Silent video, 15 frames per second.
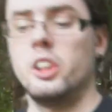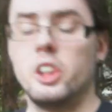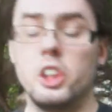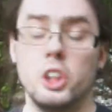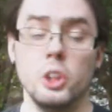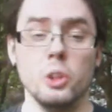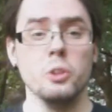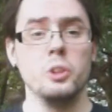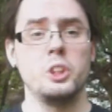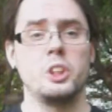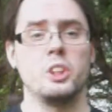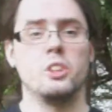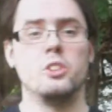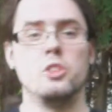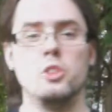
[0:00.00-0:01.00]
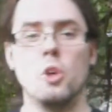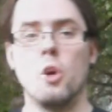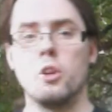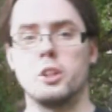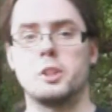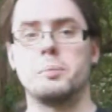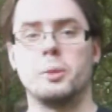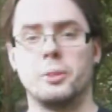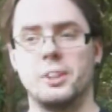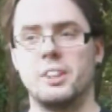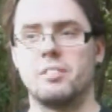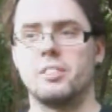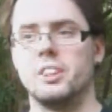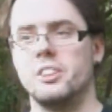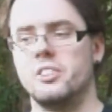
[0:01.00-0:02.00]
Huge noticeable
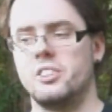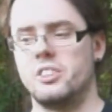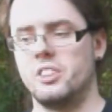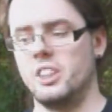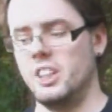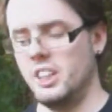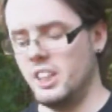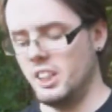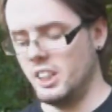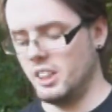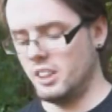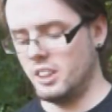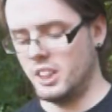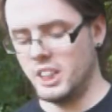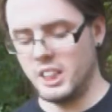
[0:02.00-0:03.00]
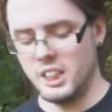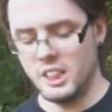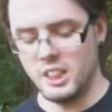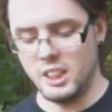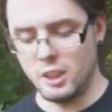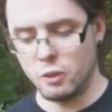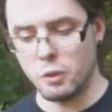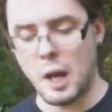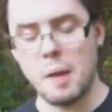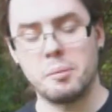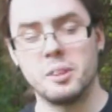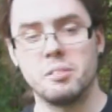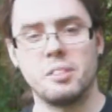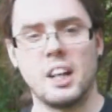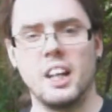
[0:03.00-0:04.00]
difference in the
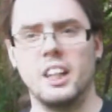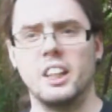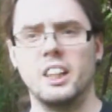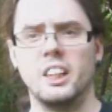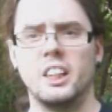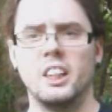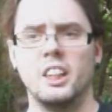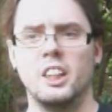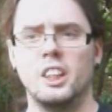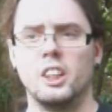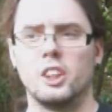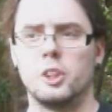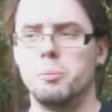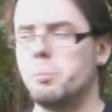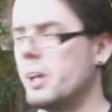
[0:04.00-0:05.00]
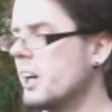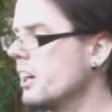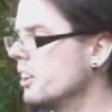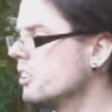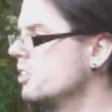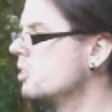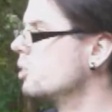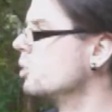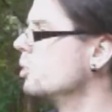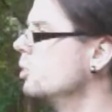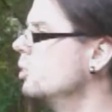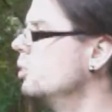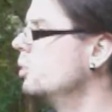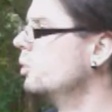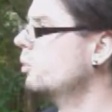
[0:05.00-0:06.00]
rapid fire compared
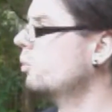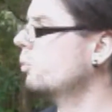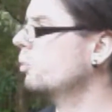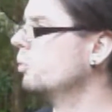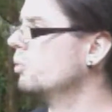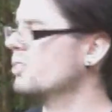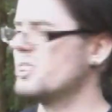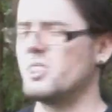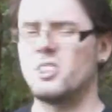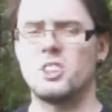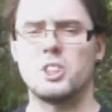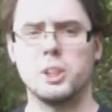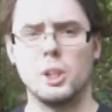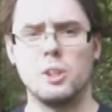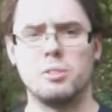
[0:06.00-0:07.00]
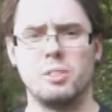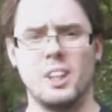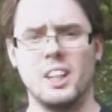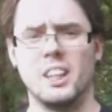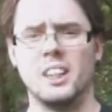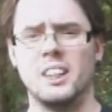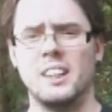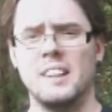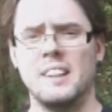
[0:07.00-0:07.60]
to slow fire.